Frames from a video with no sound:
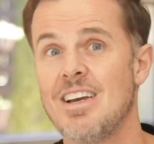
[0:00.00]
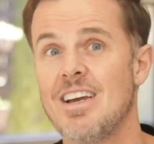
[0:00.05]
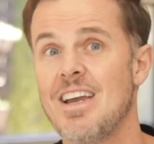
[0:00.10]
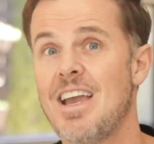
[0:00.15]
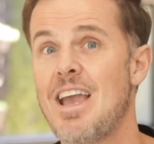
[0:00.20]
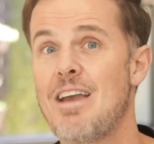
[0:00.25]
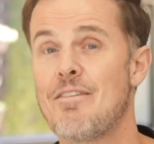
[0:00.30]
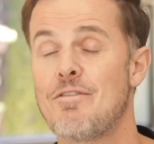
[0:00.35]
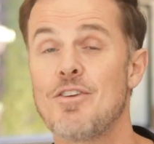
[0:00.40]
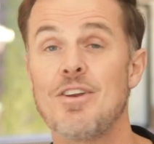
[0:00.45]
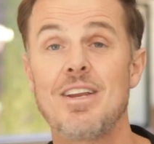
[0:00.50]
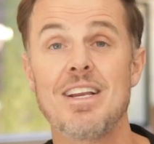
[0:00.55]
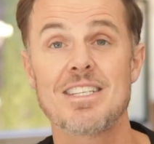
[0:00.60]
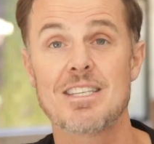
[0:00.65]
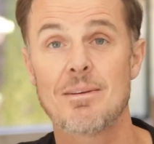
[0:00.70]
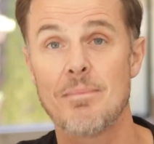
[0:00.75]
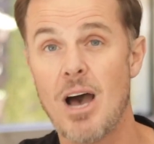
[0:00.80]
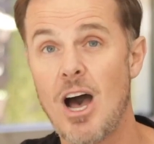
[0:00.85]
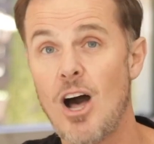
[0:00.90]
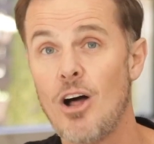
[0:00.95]
If you need some
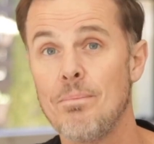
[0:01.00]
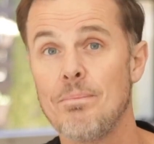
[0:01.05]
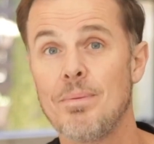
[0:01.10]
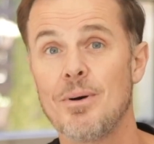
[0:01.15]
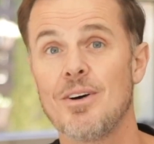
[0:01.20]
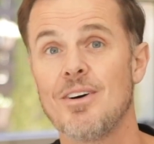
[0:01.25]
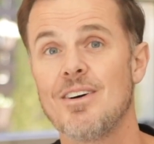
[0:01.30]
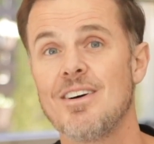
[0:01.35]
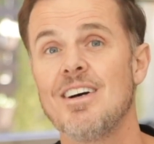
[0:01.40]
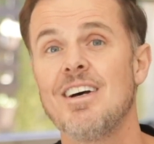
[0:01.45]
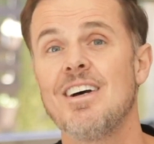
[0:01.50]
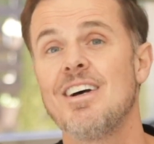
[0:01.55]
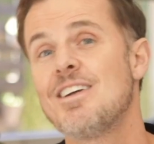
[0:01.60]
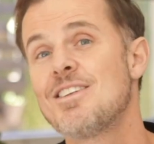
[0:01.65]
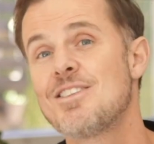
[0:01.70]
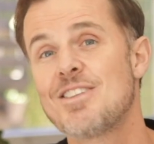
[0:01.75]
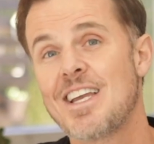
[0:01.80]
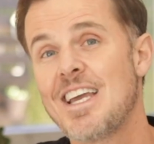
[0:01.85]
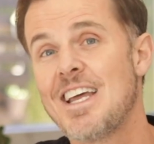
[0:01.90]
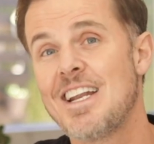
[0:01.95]
help
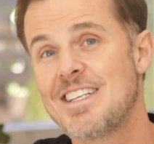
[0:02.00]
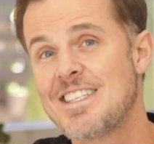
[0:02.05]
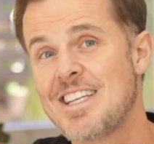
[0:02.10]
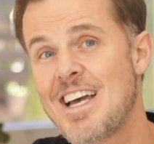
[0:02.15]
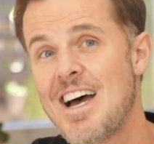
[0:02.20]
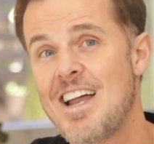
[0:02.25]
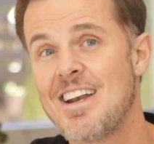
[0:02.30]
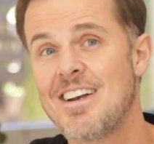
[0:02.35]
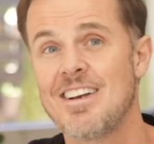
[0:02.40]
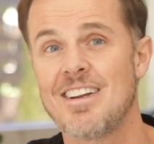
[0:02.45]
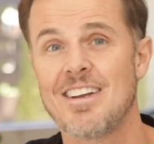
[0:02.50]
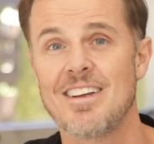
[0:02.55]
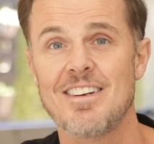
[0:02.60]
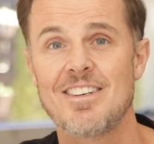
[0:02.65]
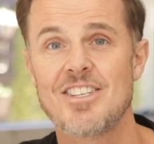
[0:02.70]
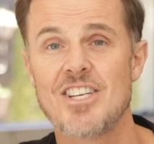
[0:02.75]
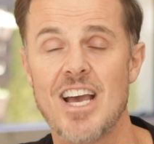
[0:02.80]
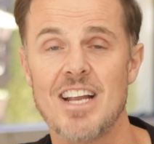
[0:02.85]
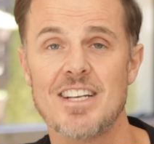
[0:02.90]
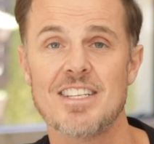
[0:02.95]
to get it done,
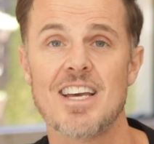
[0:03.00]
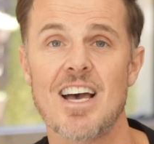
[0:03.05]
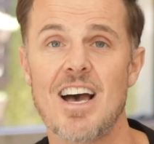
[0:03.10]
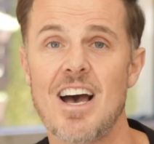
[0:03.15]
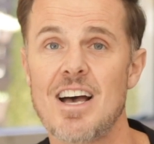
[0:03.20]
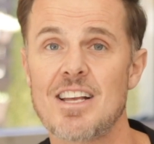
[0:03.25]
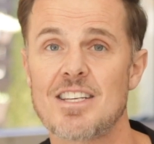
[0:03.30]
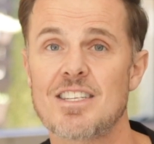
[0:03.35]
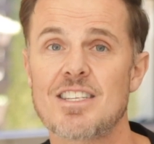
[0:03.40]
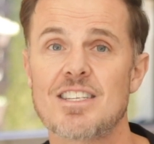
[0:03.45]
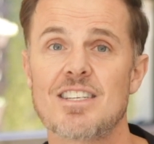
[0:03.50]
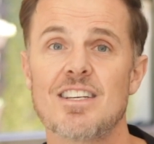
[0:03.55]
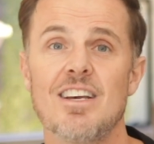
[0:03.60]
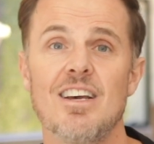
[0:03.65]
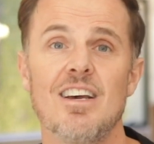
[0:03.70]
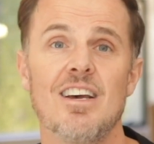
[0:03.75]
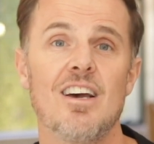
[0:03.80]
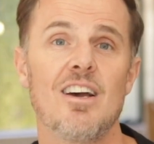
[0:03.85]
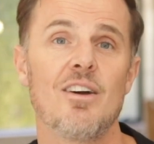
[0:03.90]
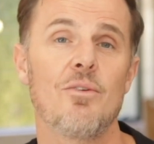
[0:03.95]
chat to us.
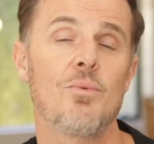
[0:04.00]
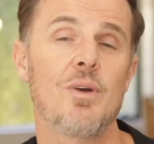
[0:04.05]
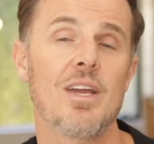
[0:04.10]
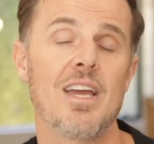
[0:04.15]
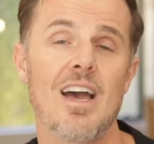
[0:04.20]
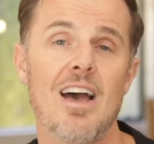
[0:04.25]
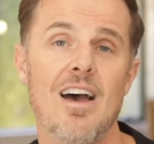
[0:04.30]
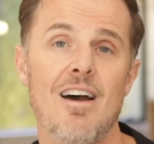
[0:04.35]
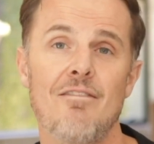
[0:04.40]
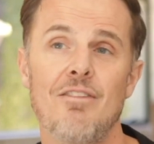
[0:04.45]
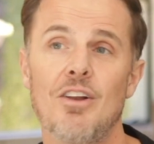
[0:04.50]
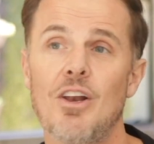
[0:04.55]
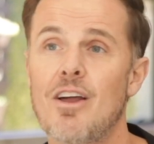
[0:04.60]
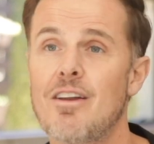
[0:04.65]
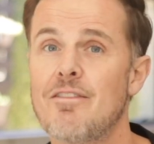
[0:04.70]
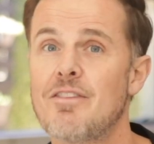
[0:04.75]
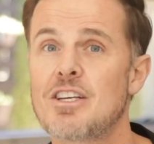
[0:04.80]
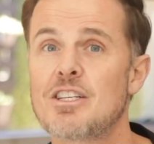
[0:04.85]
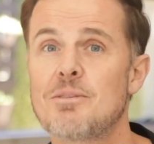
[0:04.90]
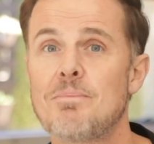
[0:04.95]
We have a lot of
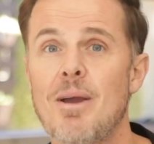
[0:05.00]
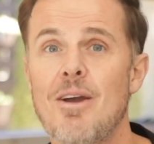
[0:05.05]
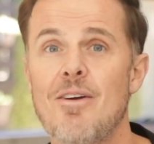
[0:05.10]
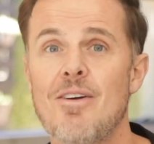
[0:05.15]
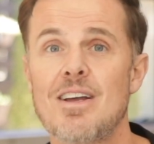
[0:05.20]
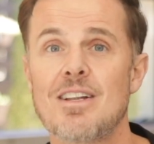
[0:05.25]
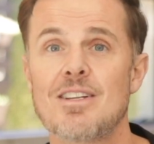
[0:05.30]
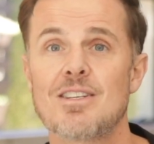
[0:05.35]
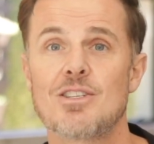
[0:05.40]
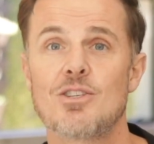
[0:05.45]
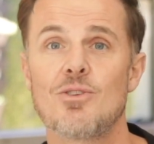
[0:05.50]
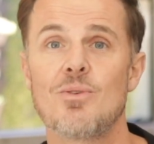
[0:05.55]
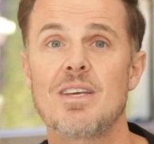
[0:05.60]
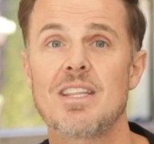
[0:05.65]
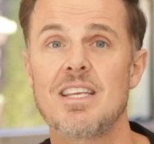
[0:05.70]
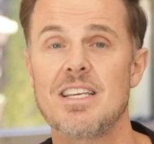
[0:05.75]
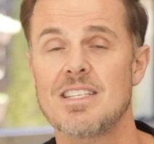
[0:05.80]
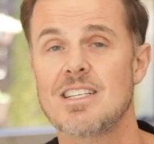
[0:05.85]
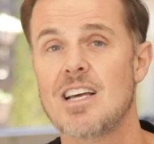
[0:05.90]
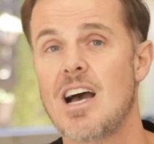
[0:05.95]
experience doing
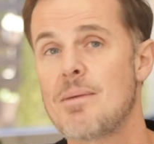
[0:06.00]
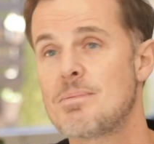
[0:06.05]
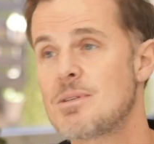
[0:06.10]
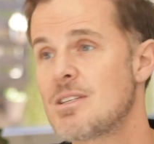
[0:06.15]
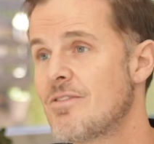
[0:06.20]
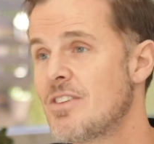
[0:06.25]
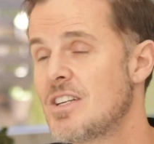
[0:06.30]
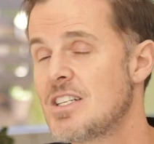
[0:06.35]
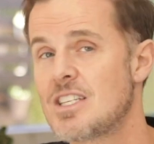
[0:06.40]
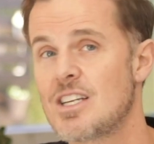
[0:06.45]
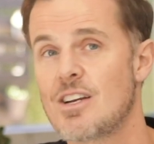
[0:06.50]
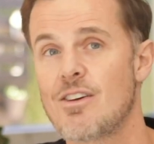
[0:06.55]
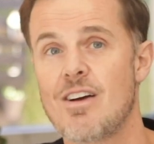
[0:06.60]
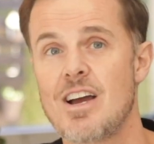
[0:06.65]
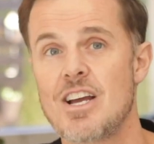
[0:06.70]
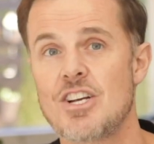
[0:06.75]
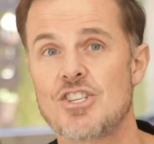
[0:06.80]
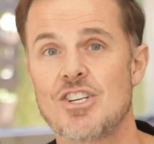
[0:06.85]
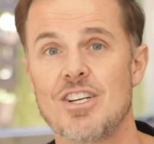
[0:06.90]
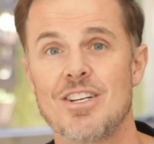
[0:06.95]
these types of
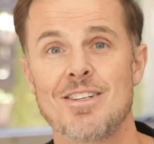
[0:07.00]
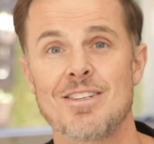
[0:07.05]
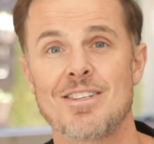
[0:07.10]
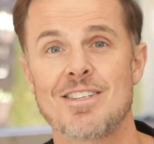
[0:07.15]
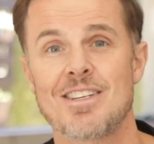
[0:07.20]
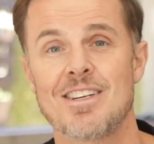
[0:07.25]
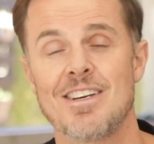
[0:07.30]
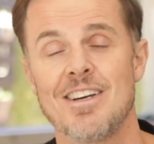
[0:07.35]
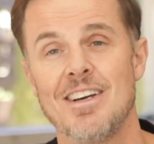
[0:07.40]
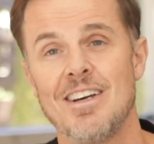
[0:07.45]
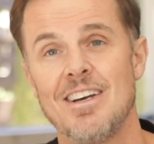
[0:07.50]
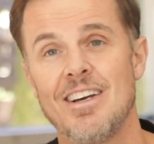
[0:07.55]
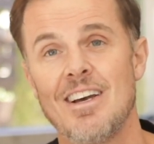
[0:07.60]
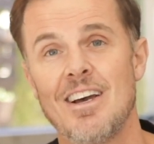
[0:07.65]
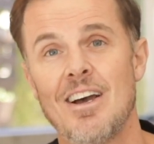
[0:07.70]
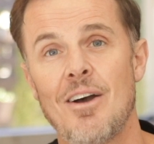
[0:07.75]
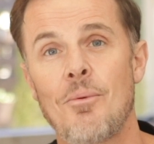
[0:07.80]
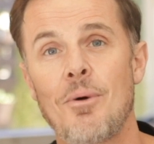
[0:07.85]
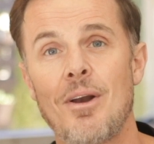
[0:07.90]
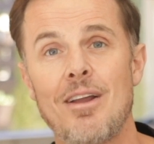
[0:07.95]
integrations.
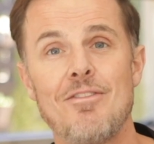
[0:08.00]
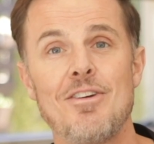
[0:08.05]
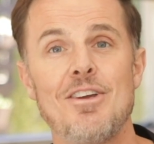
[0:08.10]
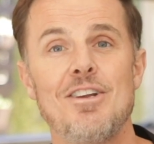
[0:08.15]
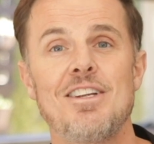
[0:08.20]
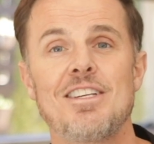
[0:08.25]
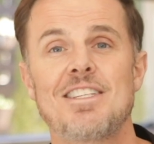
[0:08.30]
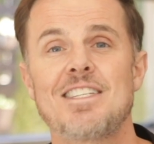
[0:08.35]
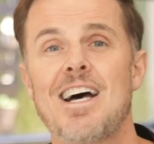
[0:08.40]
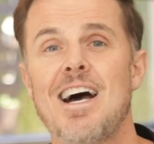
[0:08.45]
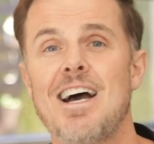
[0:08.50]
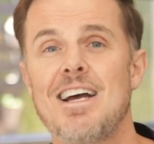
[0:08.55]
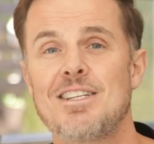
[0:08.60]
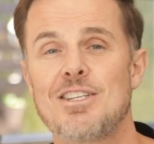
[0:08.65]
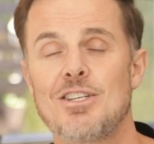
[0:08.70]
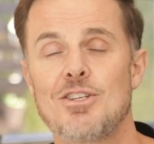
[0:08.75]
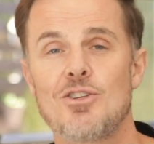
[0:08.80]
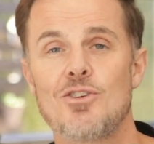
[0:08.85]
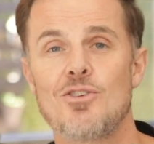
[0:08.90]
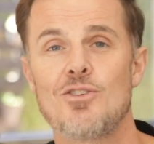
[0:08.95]
Whatever you decide to
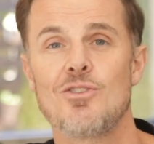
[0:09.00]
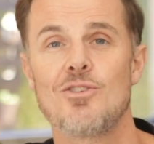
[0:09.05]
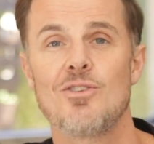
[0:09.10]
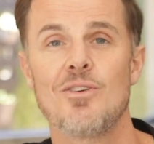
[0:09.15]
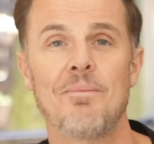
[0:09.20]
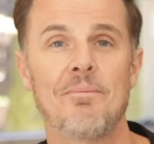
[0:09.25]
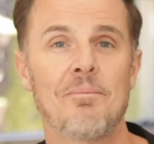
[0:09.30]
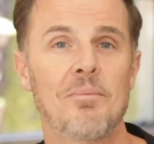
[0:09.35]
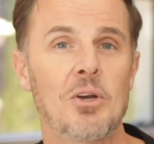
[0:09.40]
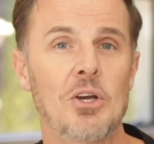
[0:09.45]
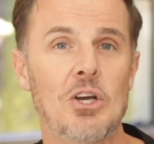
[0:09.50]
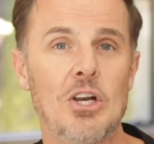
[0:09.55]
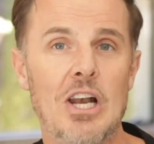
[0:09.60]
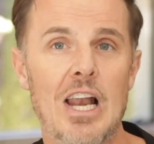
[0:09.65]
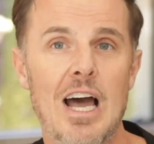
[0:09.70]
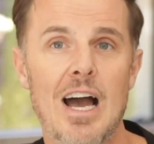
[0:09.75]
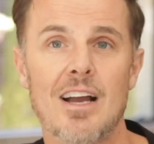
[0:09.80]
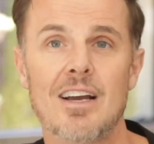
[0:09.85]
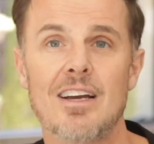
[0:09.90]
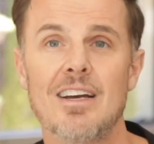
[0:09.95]
do, good
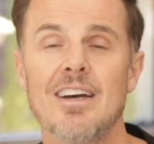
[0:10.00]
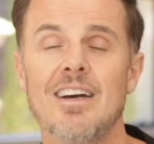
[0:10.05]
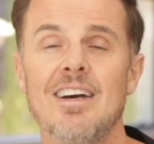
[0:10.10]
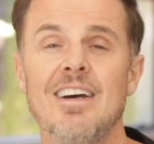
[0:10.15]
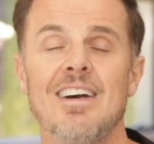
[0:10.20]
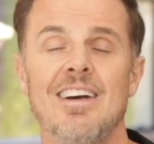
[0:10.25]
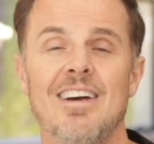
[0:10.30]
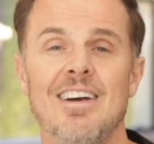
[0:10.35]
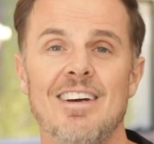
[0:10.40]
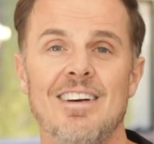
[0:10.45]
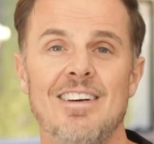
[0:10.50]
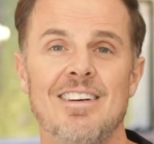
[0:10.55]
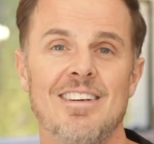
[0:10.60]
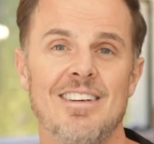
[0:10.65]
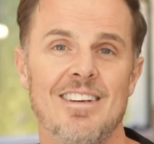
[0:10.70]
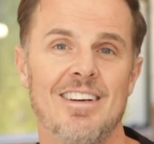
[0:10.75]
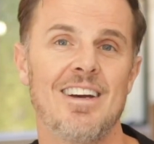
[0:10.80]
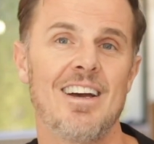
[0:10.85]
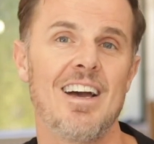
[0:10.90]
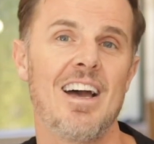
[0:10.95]
luck
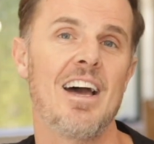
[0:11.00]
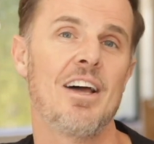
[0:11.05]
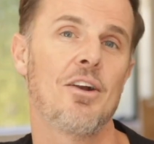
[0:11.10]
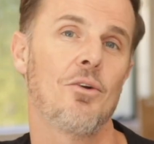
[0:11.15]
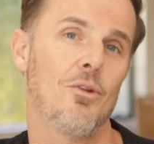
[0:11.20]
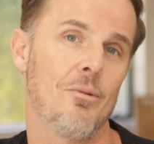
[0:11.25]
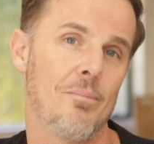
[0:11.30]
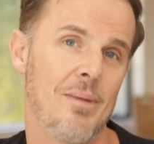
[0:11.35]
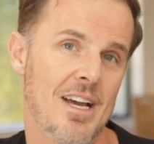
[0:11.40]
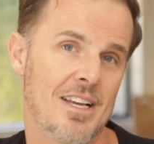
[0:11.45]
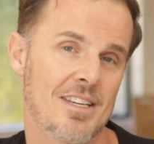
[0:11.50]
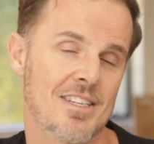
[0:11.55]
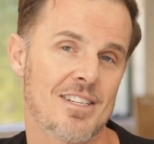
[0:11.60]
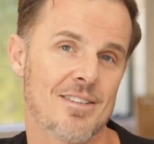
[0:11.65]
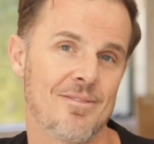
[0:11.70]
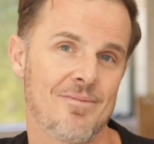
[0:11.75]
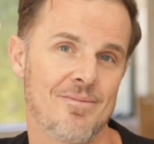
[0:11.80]
and all the best.